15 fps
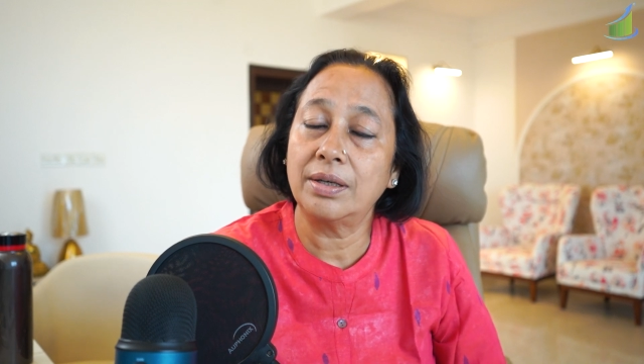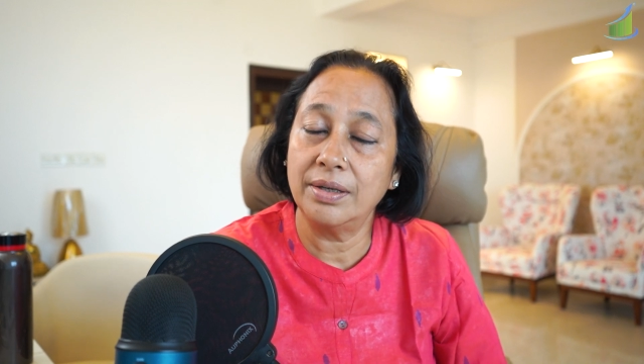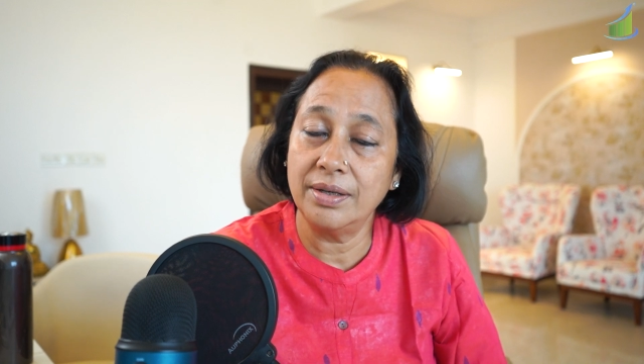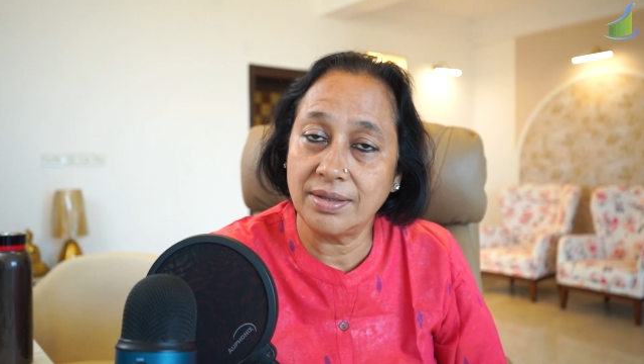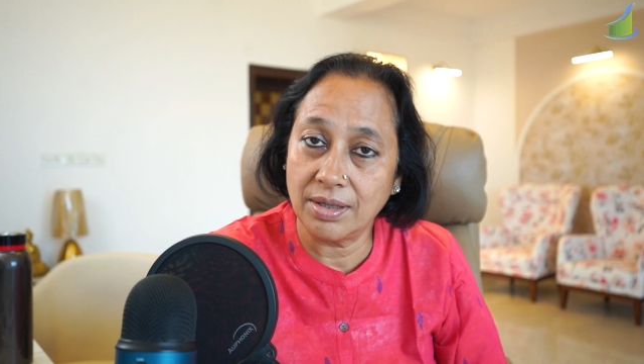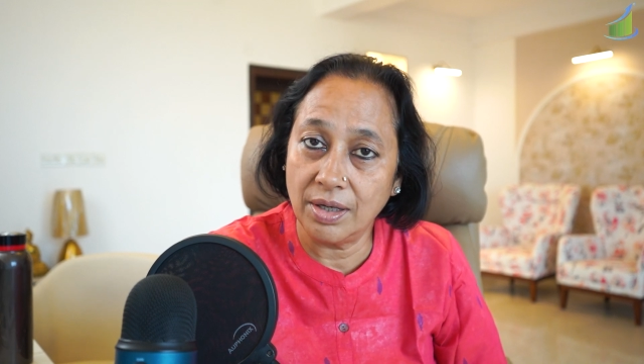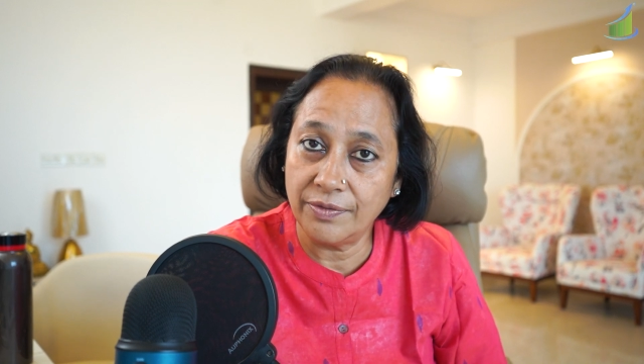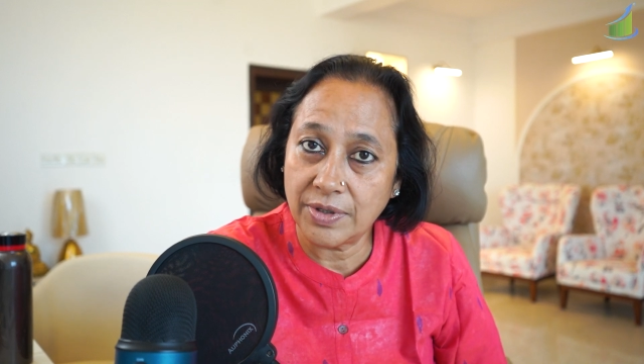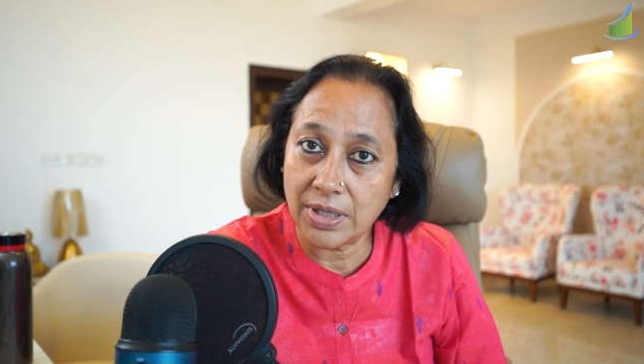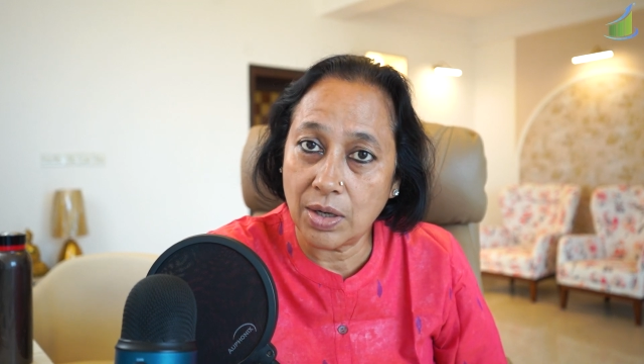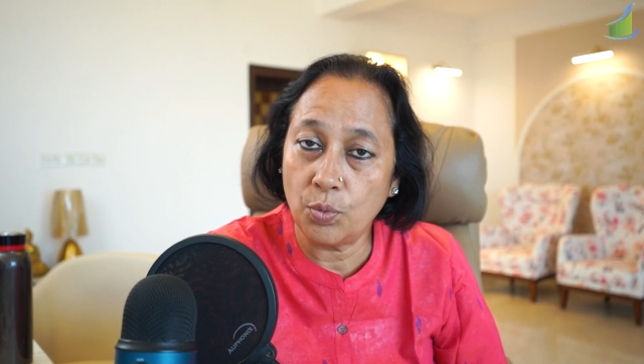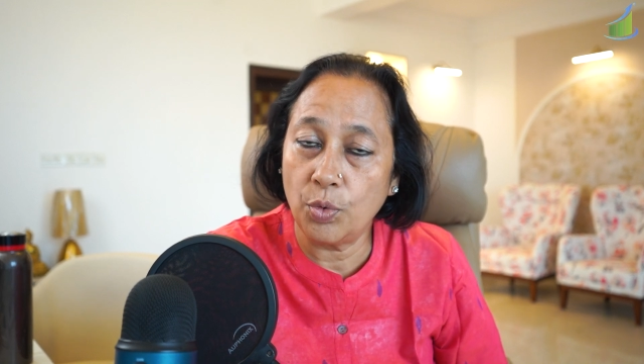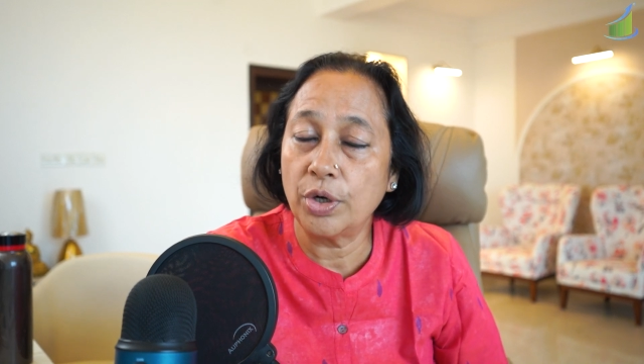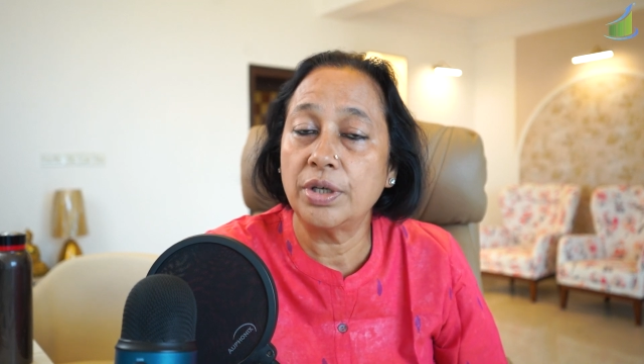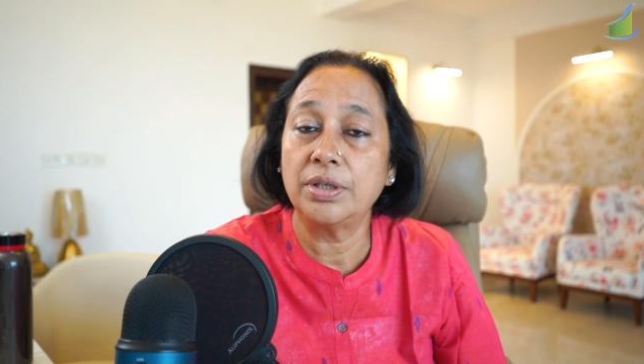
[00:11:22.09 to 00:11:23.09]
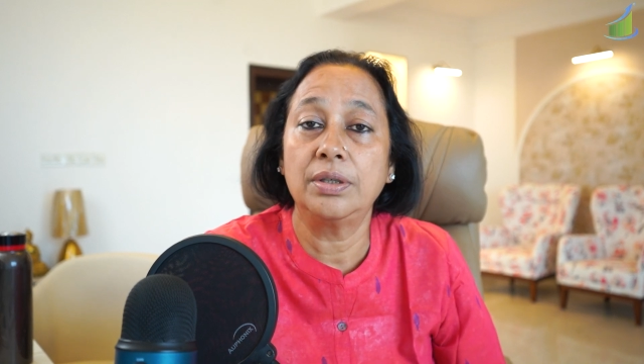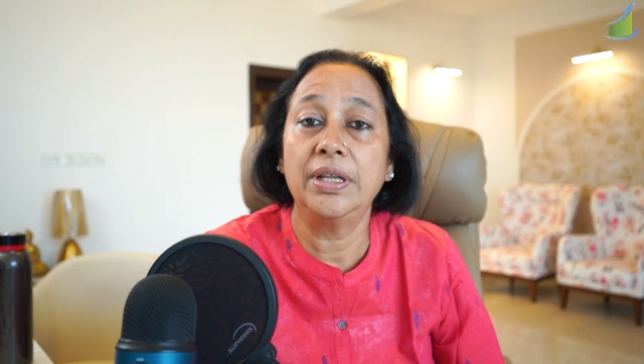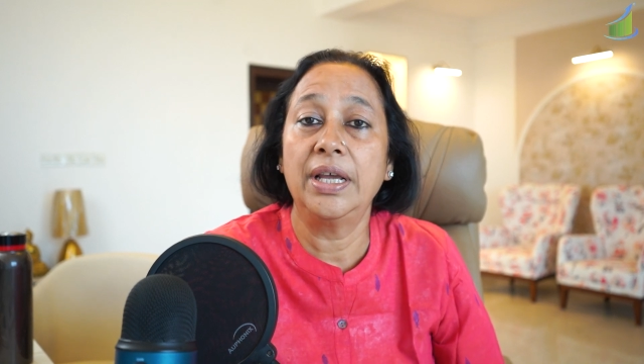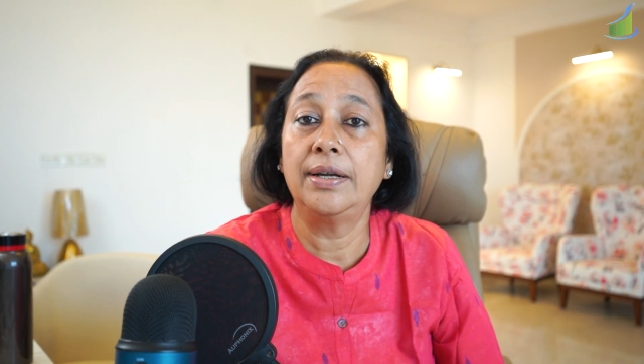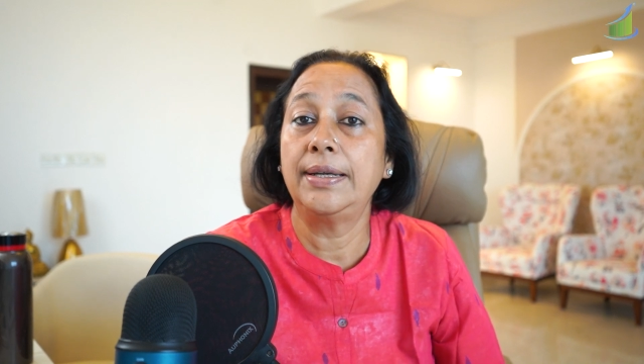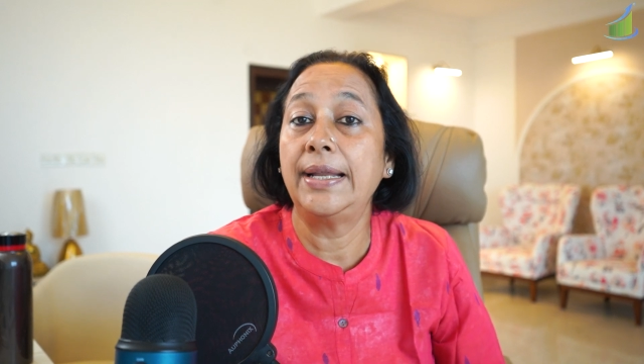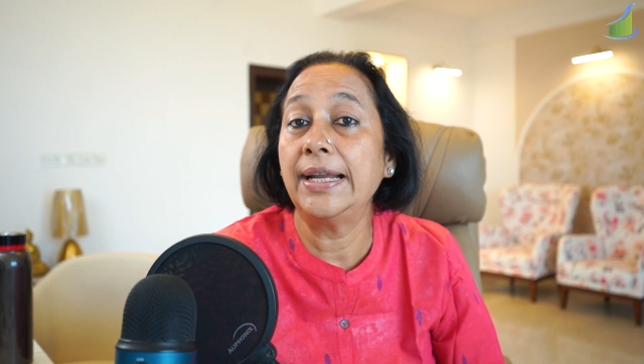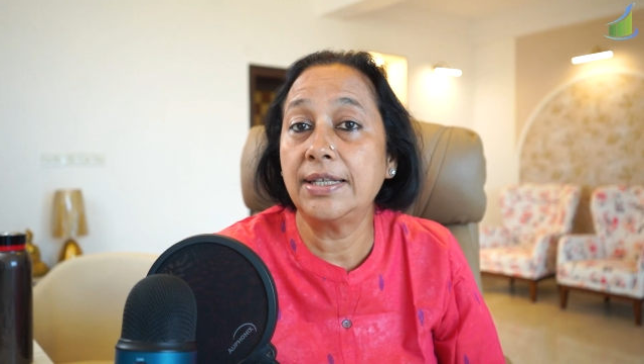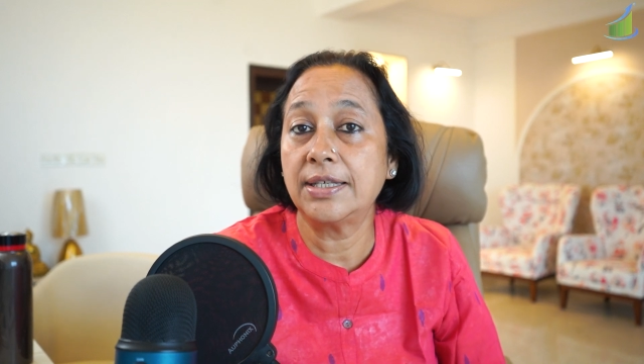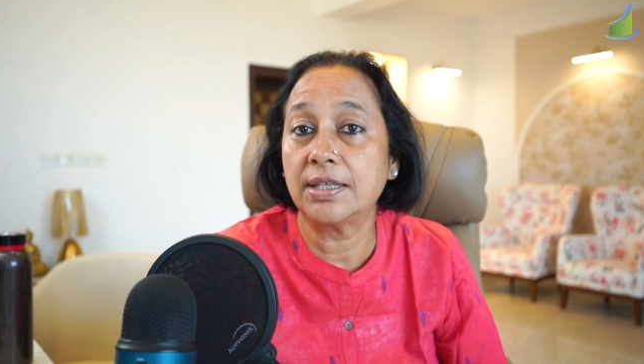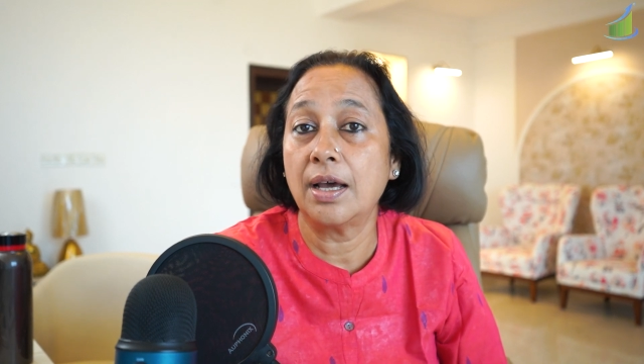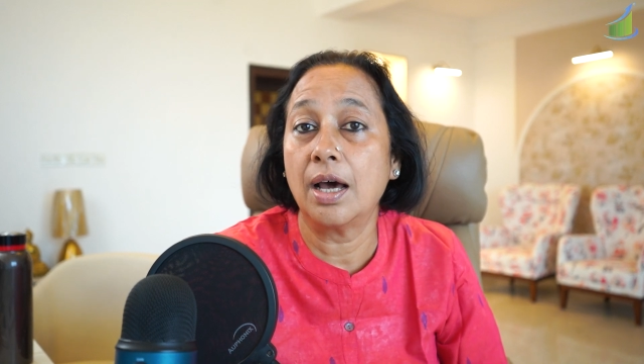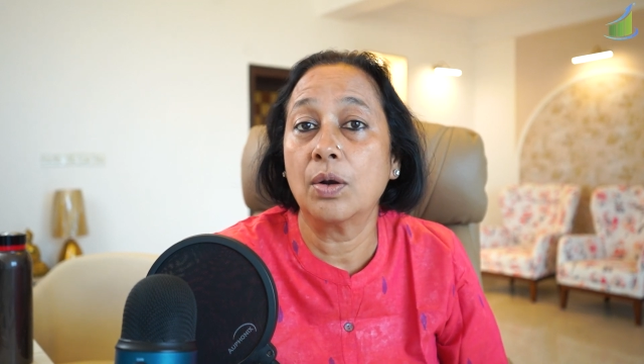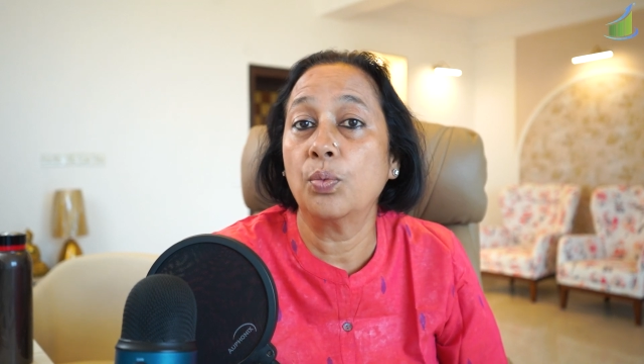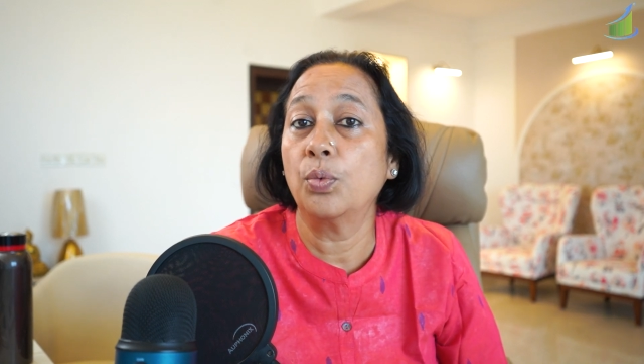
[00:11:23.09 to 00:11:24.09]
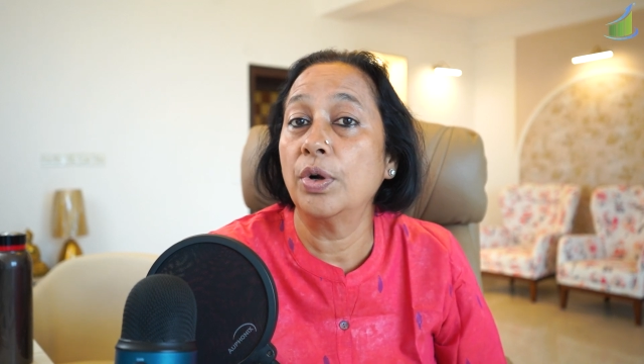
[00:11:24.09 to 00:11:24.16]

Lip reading: reserves are, what their debts are,